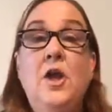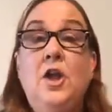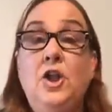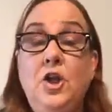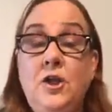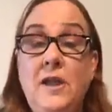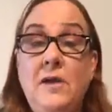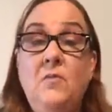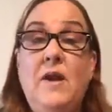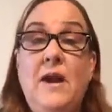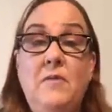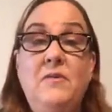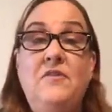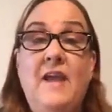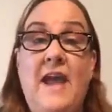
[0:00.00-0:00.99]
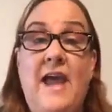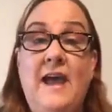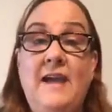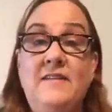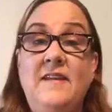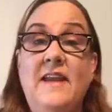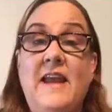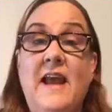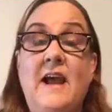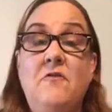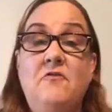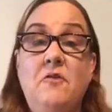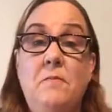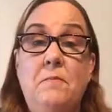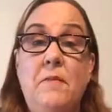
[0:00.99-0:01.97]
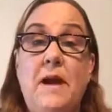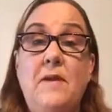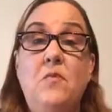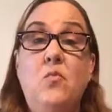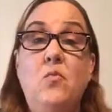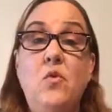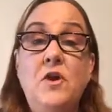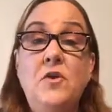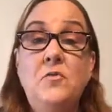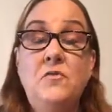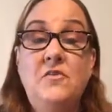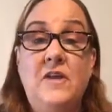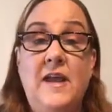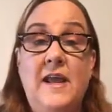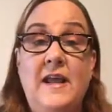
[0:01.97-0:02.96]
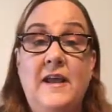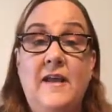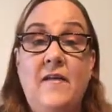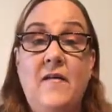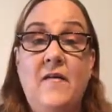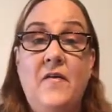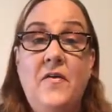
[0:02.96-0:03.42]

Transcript: look at what I was acting out from my wounding.